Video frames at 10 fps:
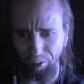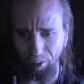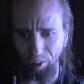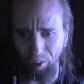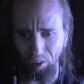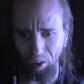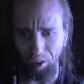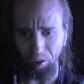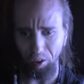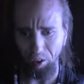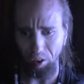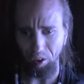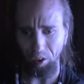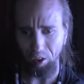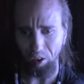
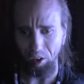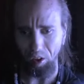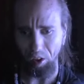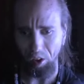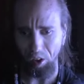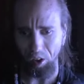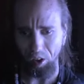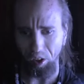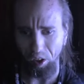Nobody speaks.